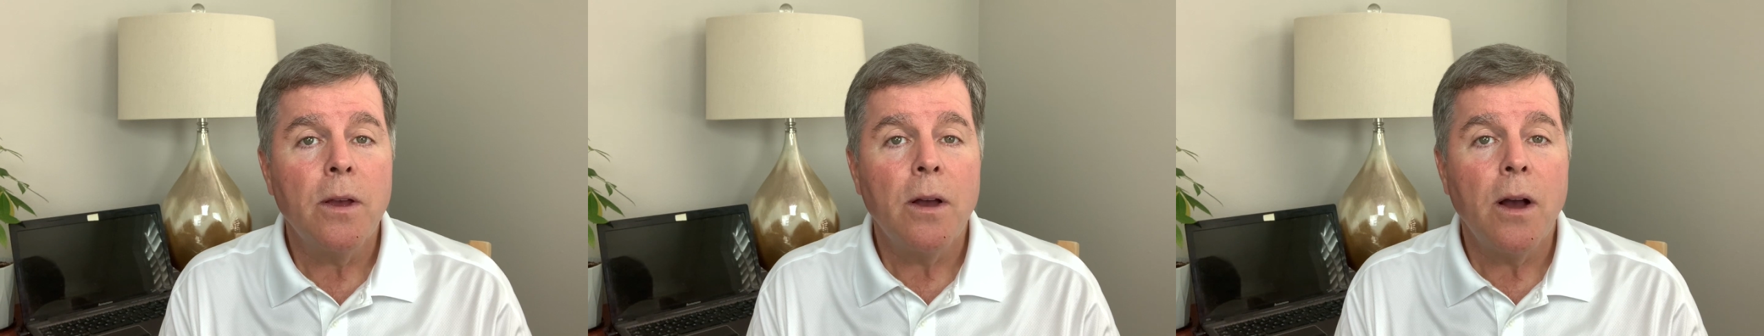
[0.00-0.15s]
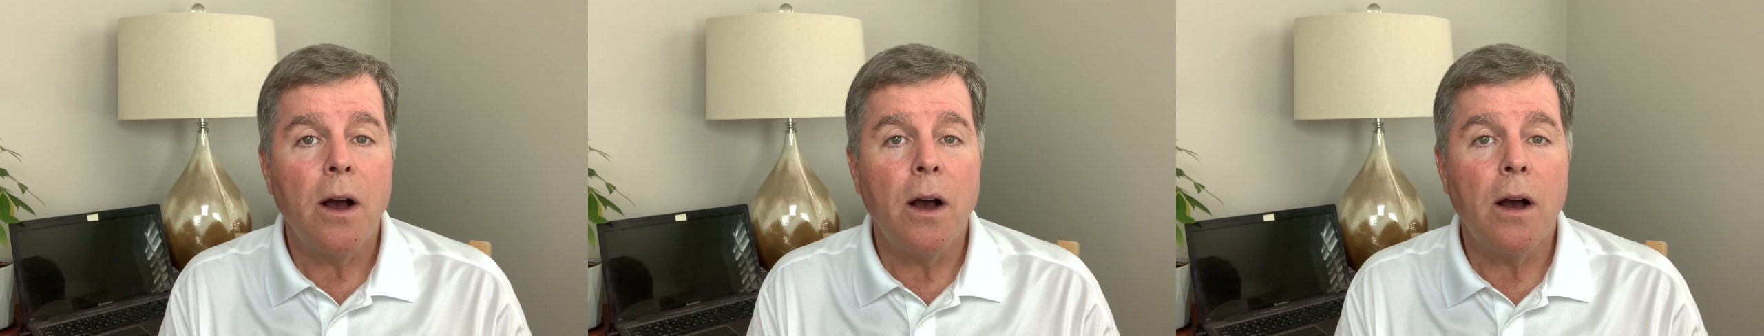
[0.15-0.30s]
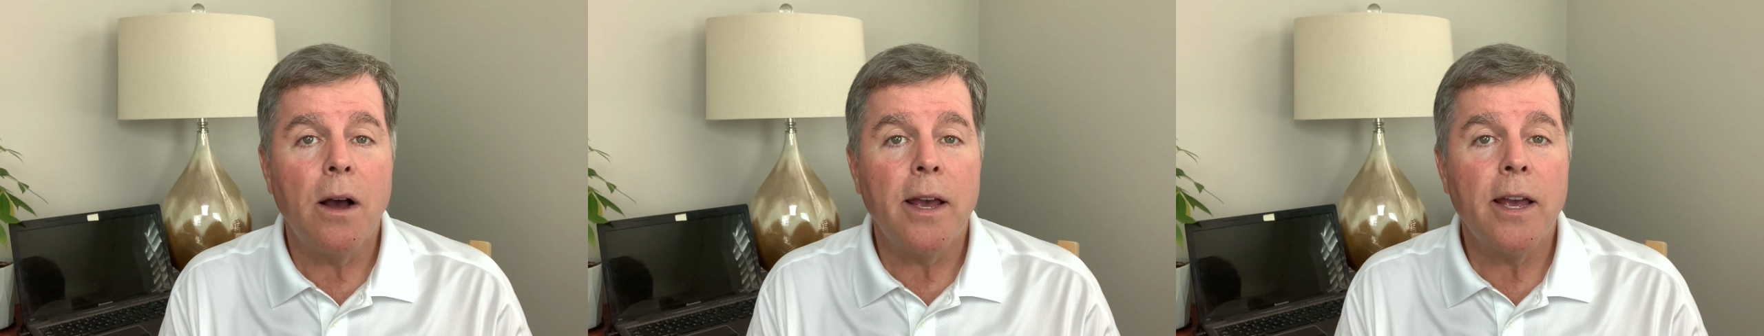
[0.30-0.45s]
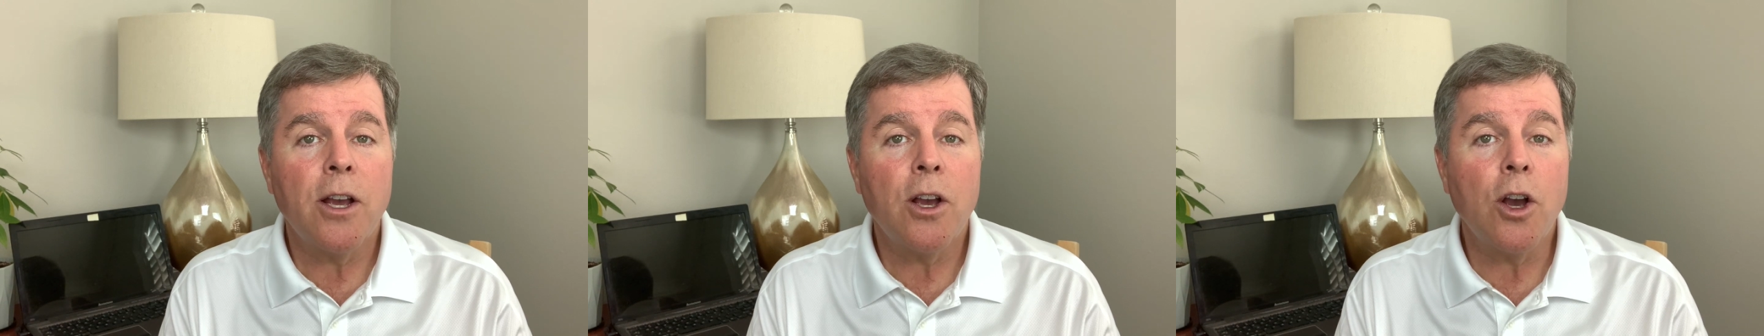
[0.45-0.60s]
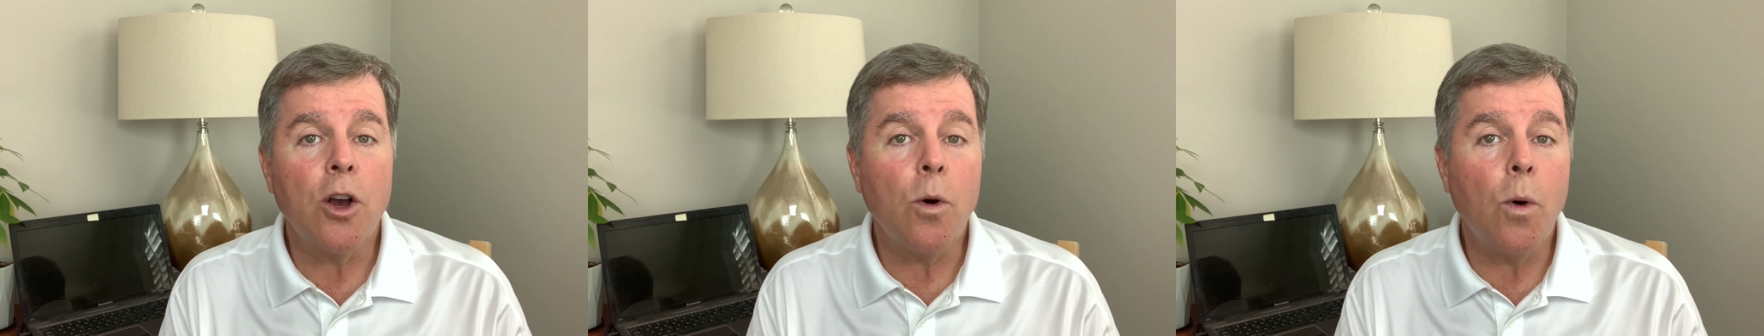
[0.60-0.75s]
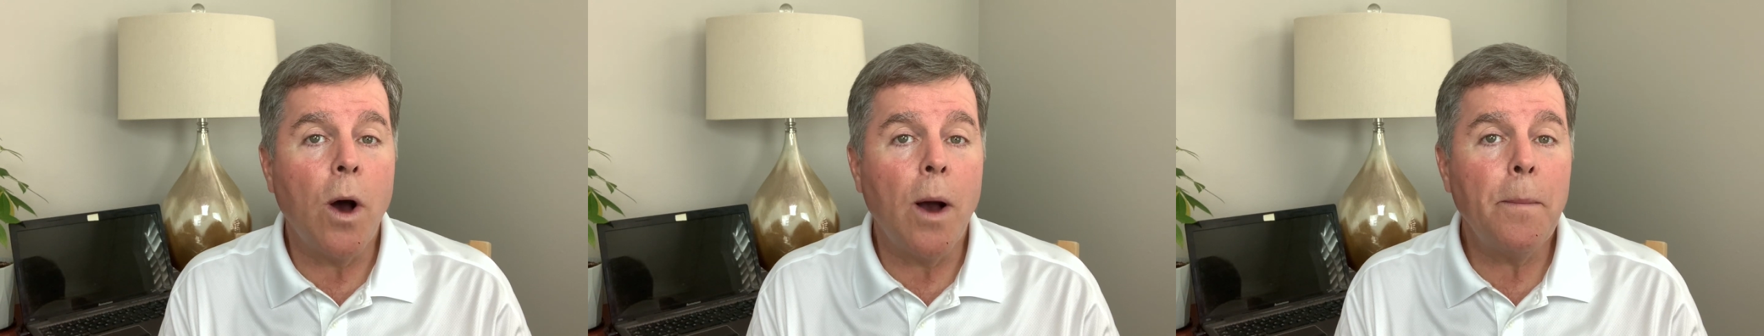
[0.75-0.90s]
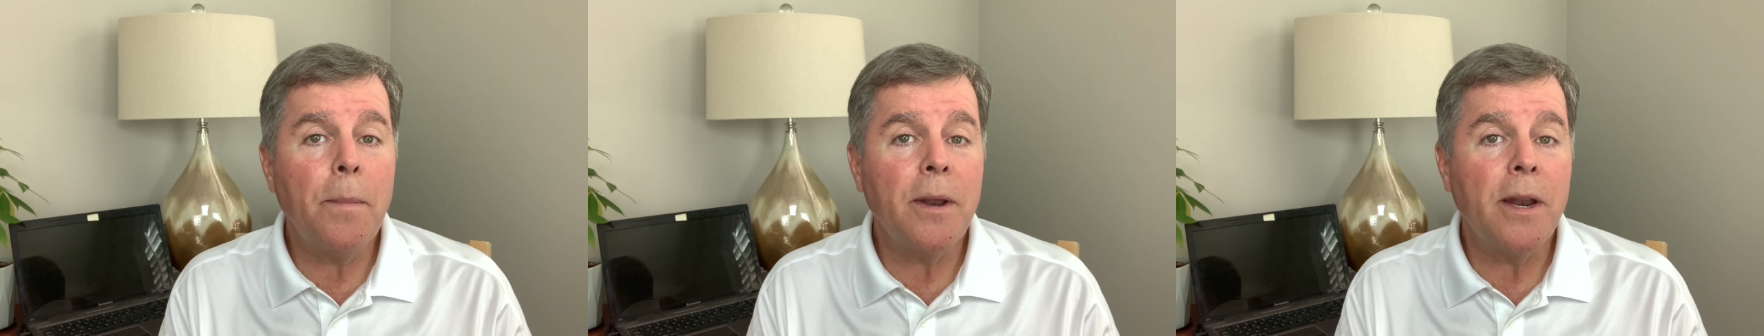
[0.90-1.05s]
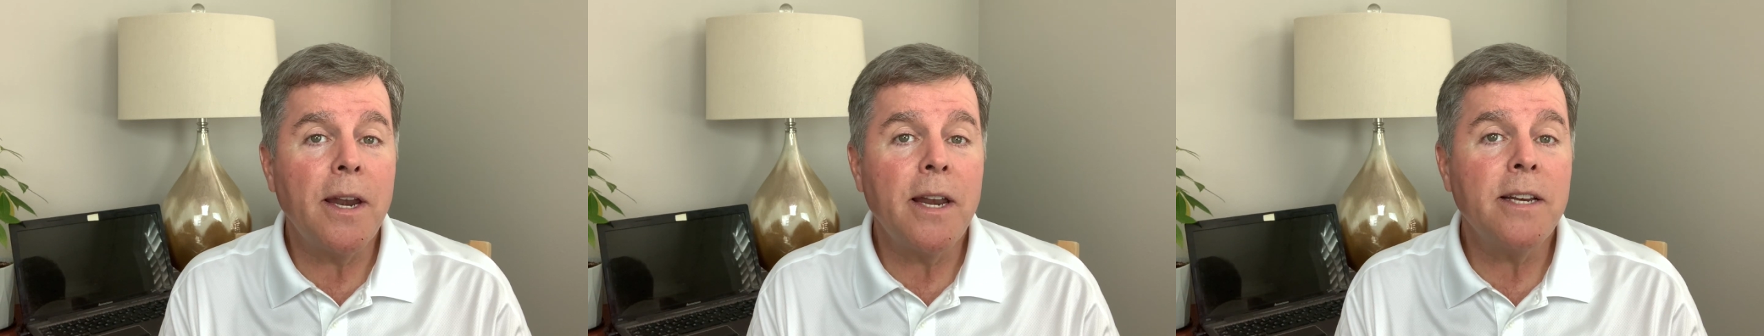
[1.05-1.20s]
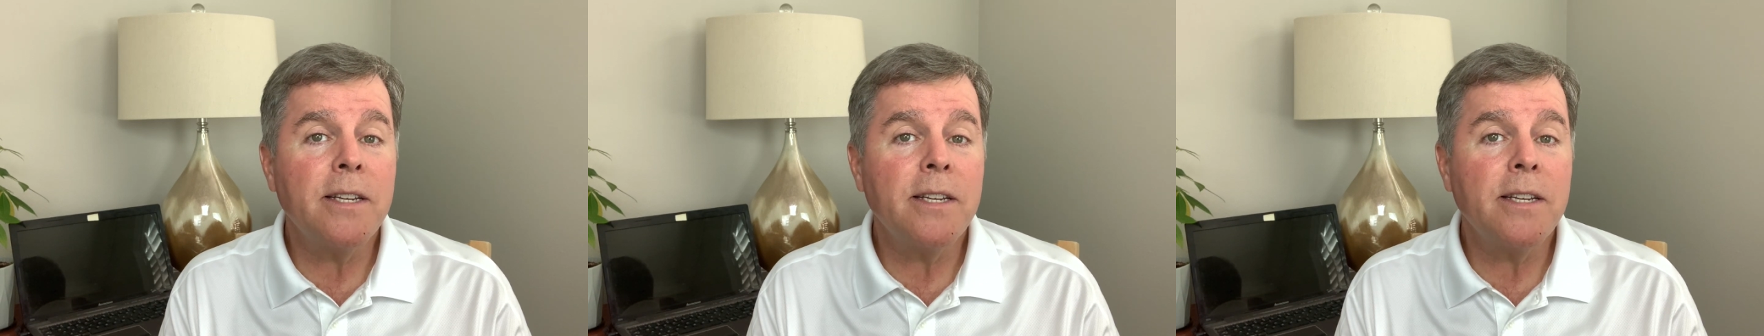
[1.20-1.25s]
It could go up at any